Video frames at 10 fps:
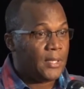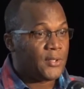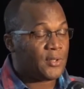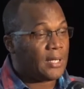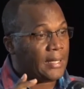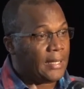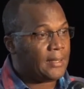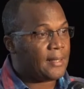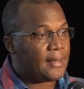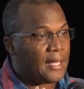So
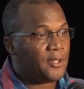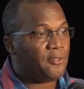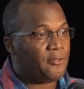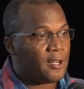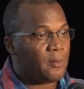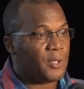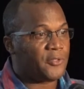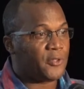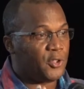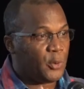again, thank you very much
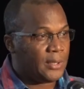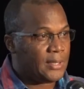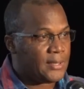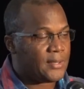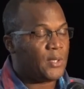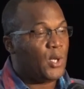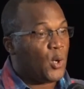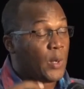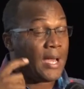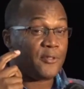for doing this.
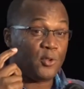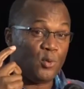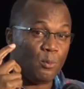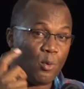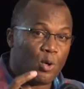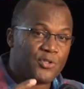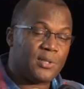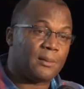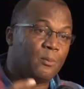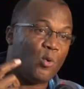We have to do more
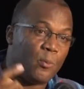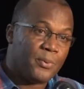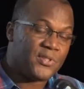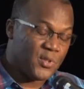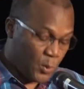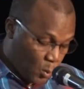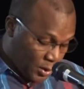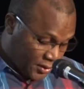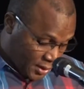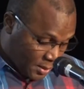so that more persons will
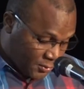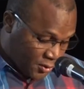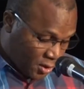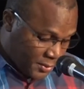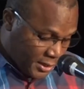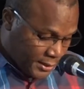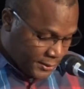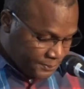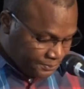want to come to Dominica.